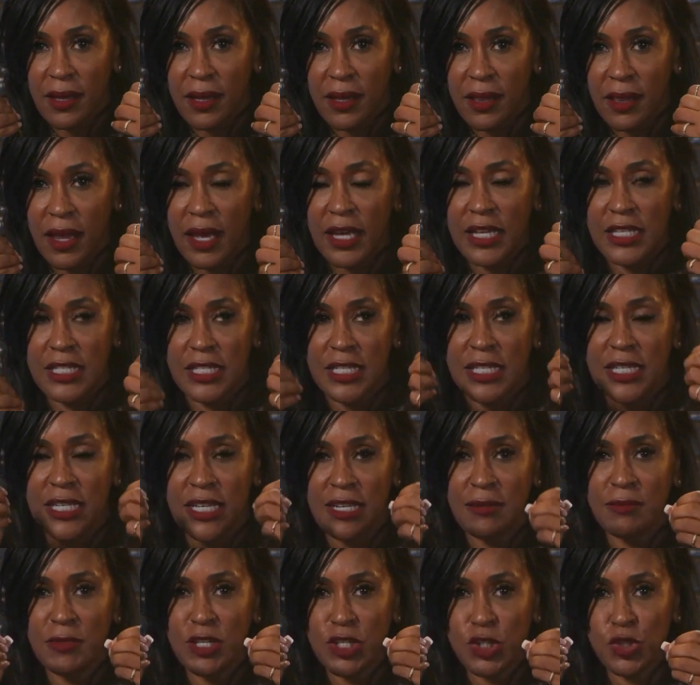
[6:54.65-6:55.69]
Like to
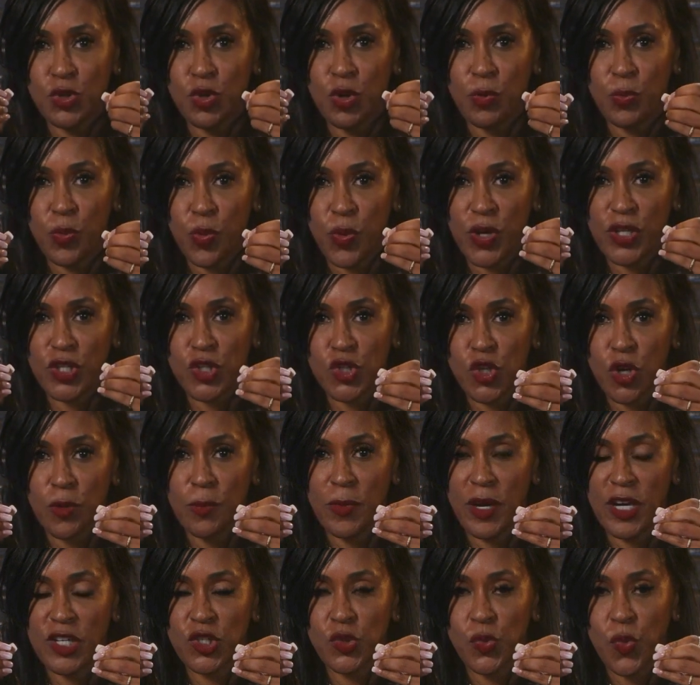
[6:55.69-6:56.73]
get me to a point so
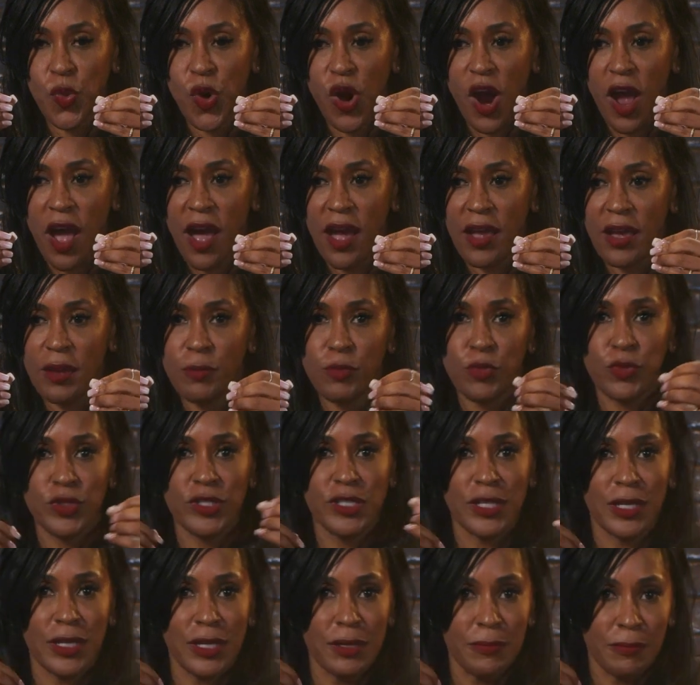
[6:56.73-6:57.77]
much where I am
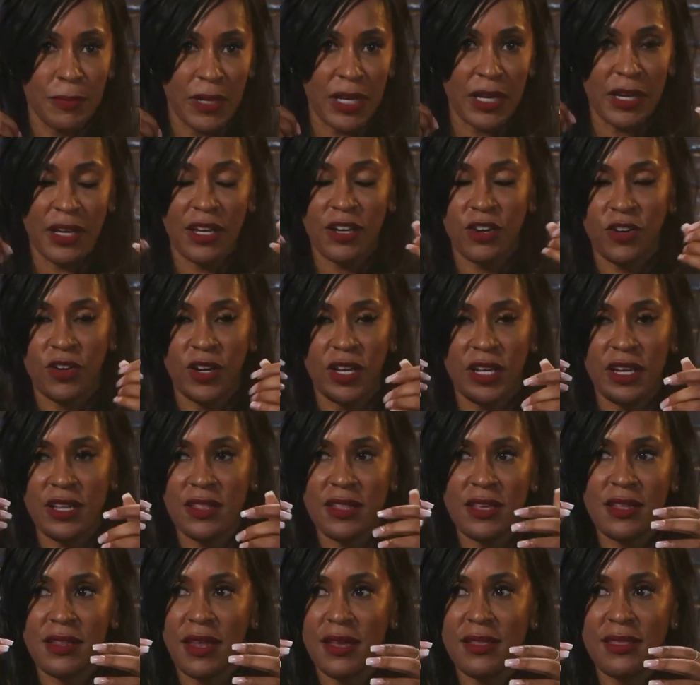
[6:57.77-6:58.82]
resenting men or
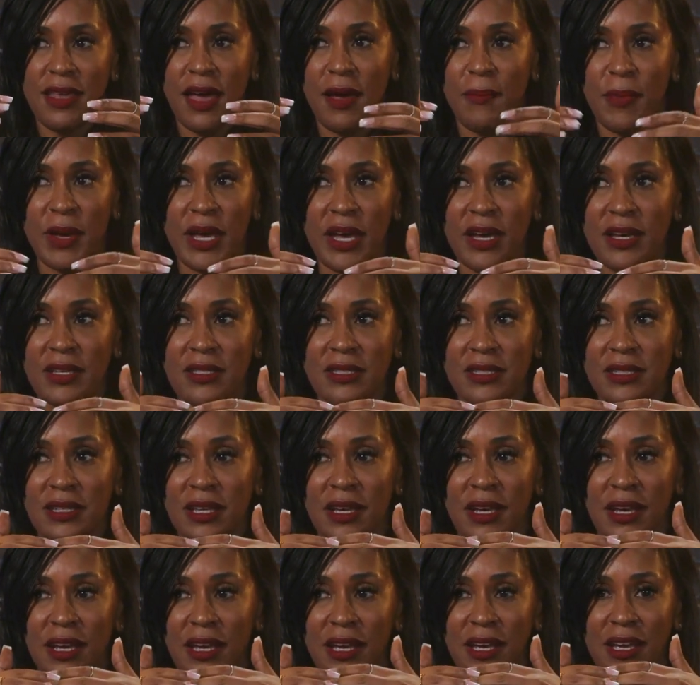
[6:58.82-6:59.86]
anything like that because
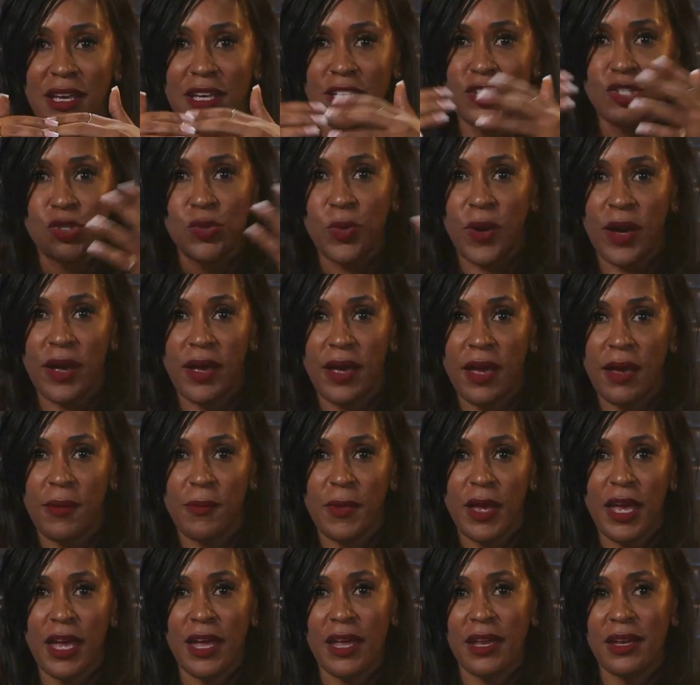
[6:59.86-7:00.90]
it's who I am
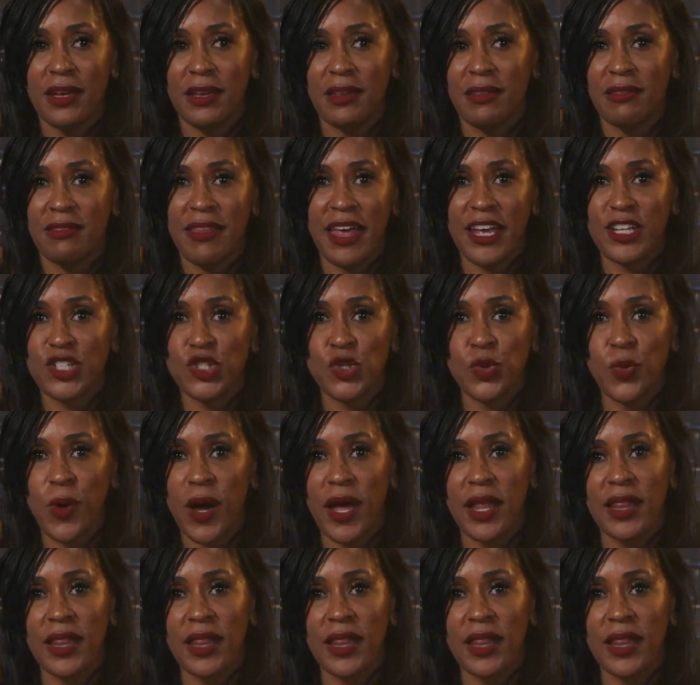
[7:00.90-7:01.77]
and that's who I